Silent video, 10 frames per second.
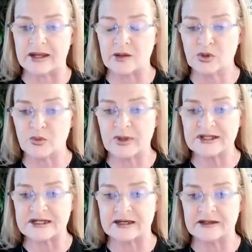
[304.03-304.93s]
to
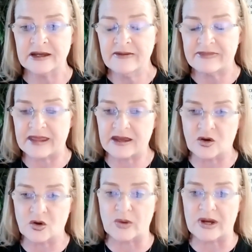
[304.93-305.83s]
implement it, they can
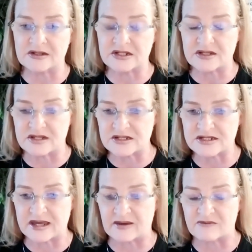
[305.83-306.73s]
go right into
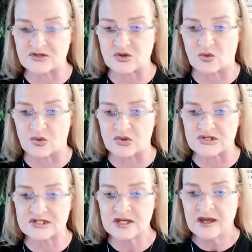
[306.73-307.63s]
this Canvas
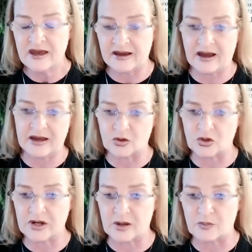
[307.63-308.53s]
course and kind of
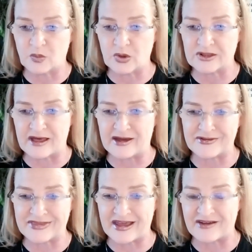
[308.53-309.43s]
look up what
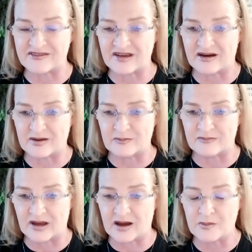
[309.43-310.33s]
that
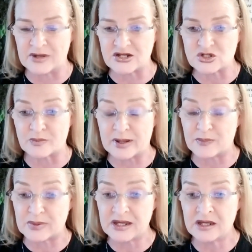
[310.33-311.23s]
accommodation
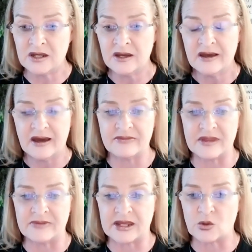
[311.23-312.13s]
might be, and
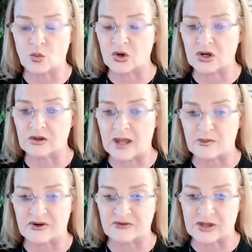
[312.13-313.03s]
then they can work
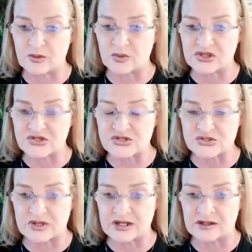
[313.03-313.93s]
collaboratively with the
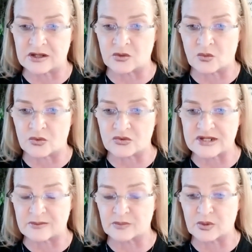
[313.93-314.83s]
student in order
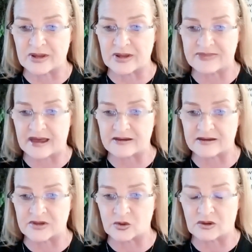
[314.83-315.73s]
to implement that
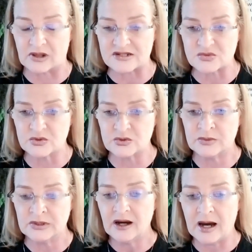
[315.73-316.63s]
in their
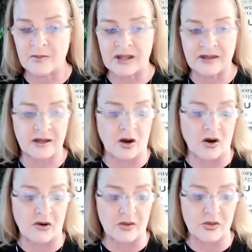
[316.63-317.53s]
classroom. And then
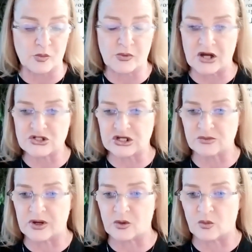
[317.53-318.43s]
our other
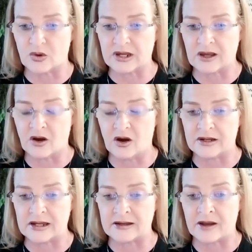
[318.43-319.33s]
project, we are working
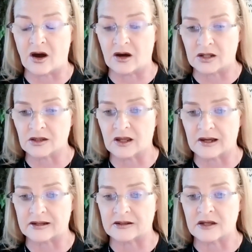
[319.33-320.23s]
on an
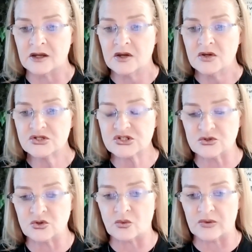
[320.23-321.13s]
online
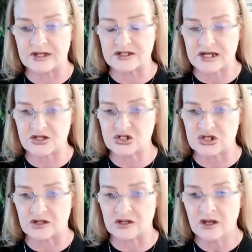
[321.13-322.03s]
student
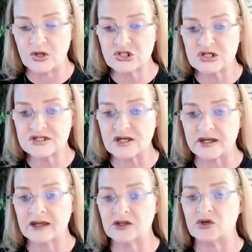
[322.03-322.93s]
orientation, which is
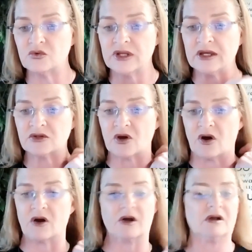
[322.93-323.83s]
again unique to
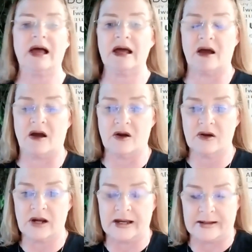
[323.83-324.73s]
our
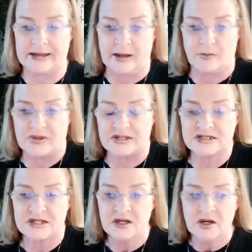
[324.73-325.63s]

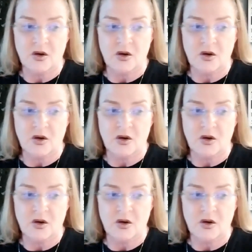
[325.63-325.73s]
campus.